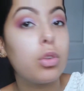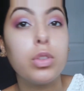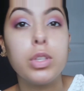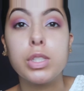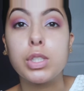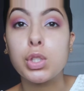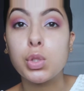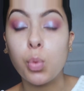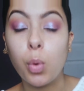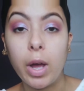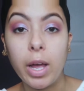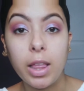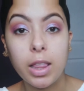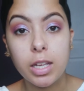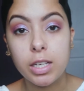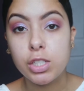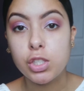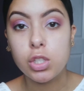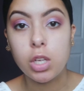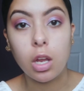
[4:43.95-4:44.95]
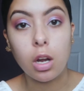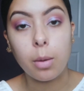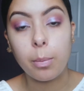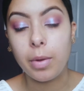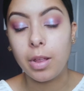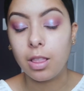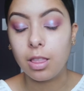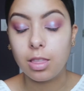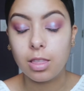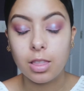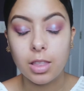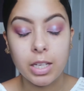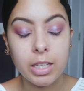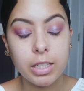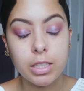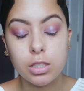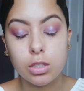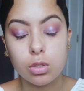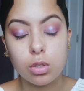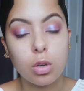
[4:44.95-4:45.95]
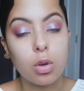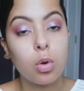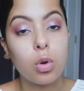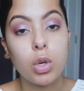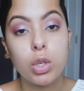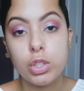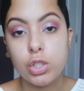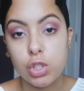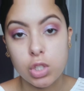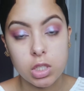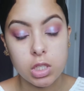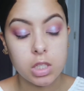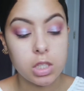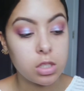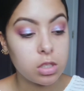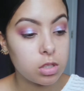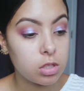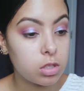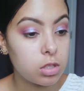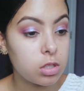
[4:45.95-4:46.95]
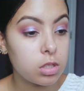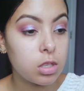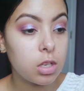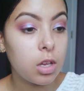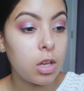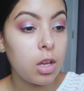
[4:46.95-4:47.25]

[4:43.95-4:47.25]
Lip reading: This Twilight shade on my lid is gorgeous.